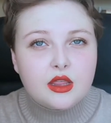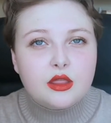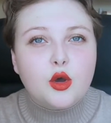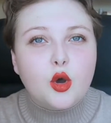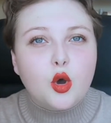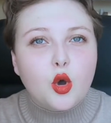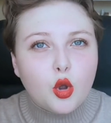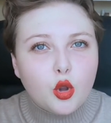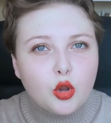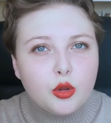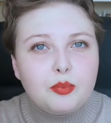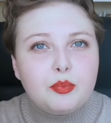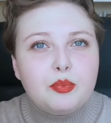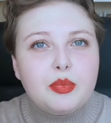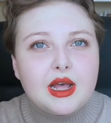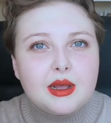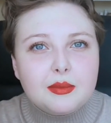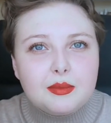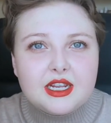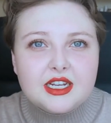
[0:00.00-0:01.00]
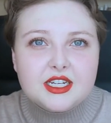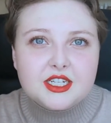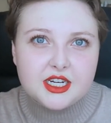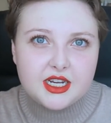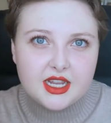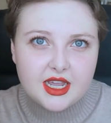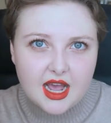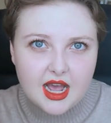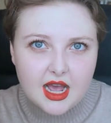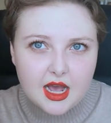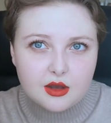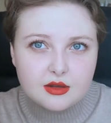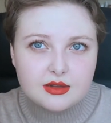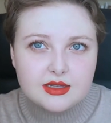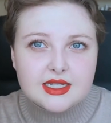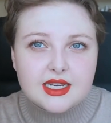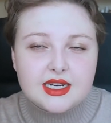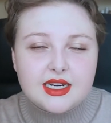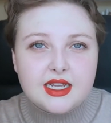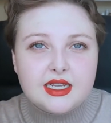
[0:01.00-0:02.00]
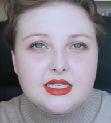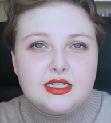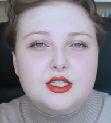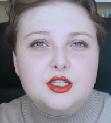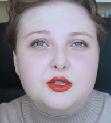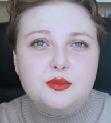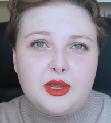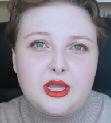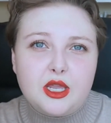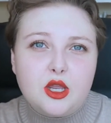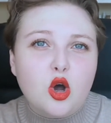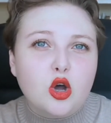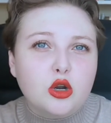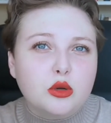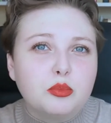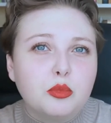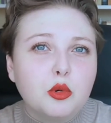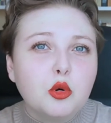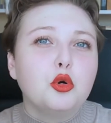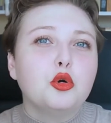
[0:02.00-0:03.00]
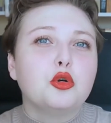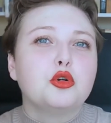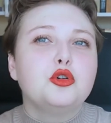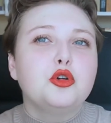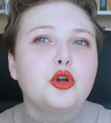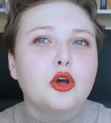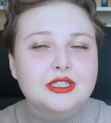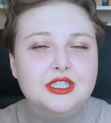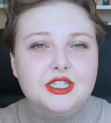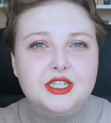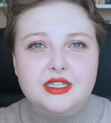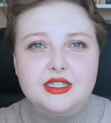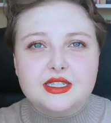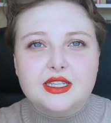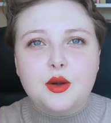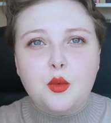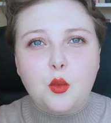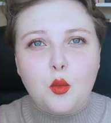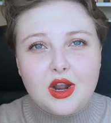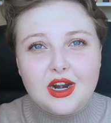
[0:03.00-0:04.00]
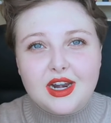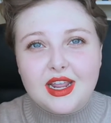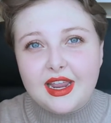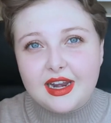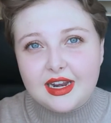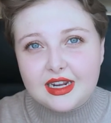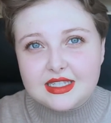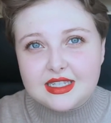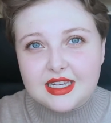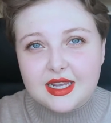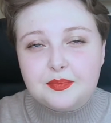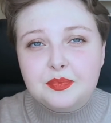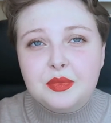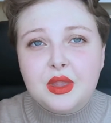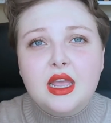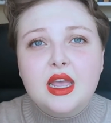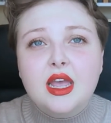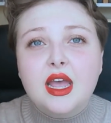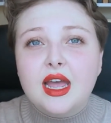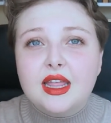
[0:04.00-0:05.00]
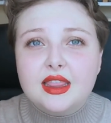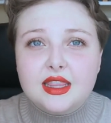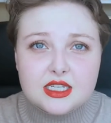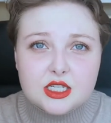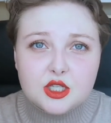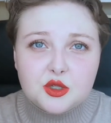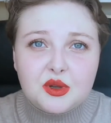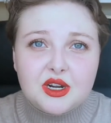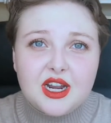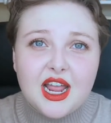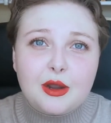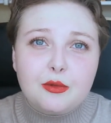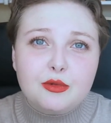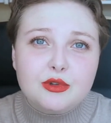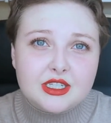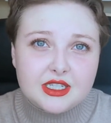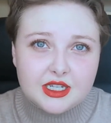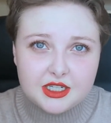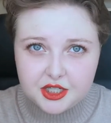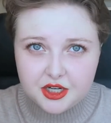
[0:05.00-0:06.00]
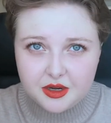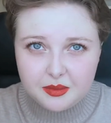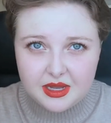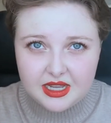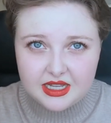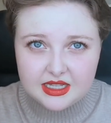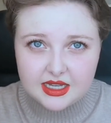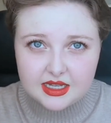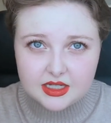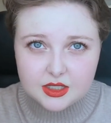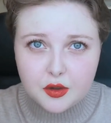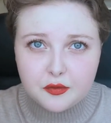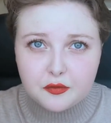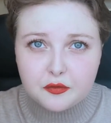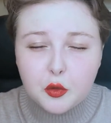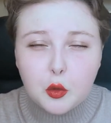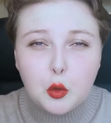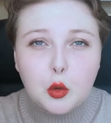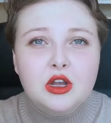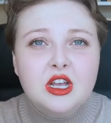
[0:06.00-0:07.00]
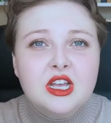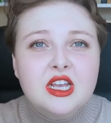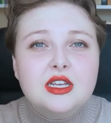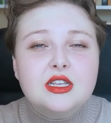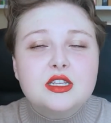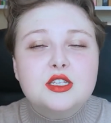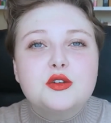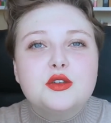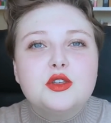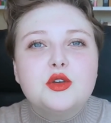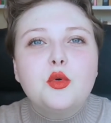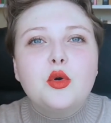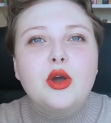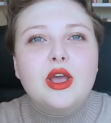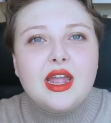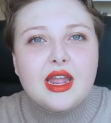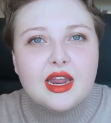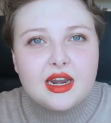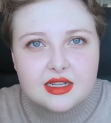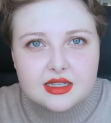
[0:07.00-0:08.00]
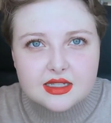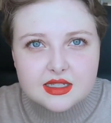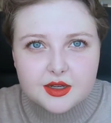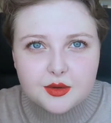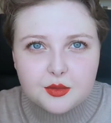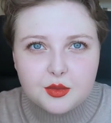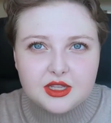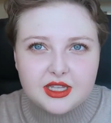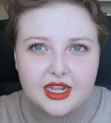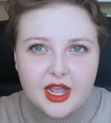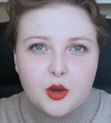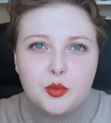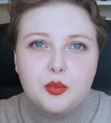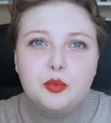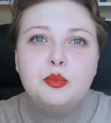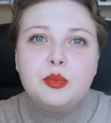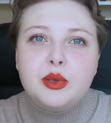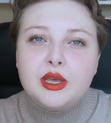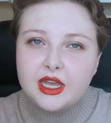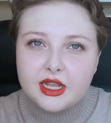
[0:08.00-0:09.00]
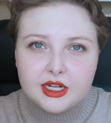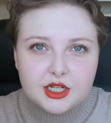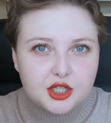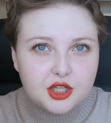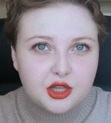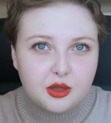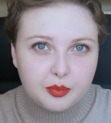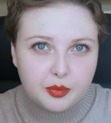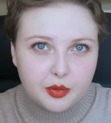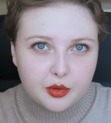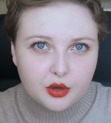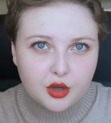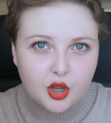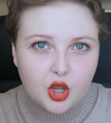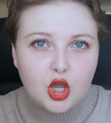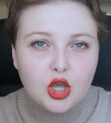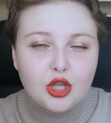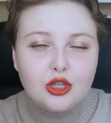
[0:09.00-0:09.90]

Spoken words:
the whole publishing house needs to be on board, not just that one editor. And this is what acquisition meetings are for. So your editor will now pitch the book